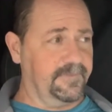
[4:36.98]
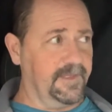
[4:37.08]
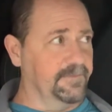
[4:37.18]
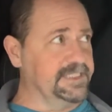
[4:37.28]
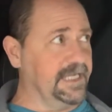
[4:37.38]

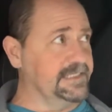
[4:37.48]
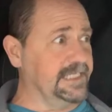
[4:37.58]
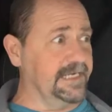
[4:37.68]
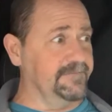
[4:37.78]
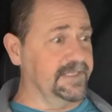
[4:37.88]
besides
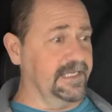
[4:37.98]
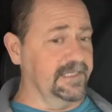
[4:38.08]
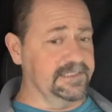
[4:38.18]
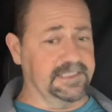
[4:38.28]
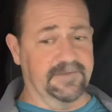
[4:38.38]
that, everything
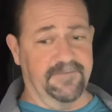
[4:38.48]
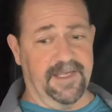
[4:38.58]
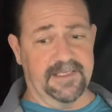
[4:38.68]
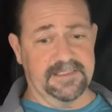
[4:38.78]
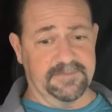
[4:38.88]
else in the
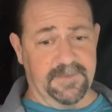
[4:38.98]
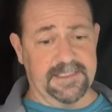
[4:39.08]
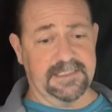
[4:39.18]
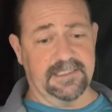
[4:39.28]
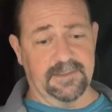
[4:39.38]
van's
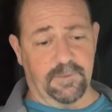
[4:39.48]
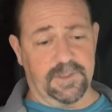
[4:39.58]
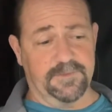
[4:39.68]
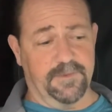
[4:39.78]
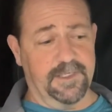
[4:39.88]
basically
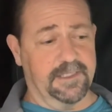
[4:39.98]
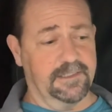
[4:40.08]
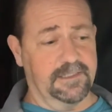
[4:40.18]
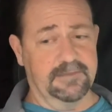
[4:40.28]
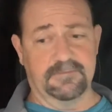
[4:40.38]
worked pretty
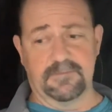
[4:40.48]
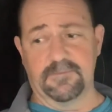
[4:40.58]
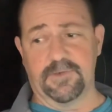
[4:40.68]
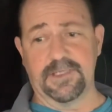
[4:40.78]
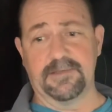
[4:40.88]
good. I'm
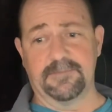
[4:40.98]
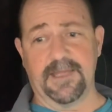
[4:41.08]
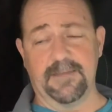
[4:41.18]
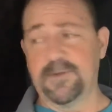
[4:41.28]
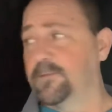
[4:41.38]
pretty
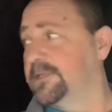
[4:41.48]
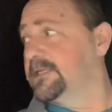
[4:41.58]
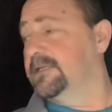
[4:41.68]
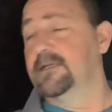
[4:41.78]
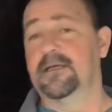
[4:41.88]
happy with
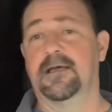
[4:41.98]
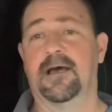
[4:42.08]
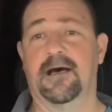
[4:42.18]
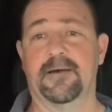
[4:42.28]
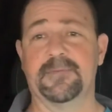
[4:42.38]
it.
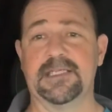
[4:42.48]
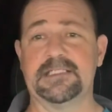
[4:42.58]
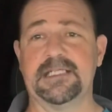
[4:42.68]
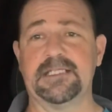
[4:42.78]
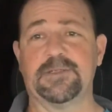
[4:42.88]
These
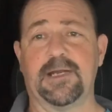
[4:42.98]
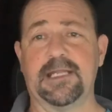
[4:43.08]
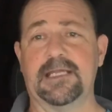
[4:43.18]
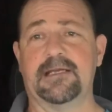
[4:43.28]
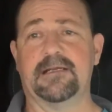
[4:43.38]
seats right
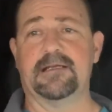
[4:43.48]
here,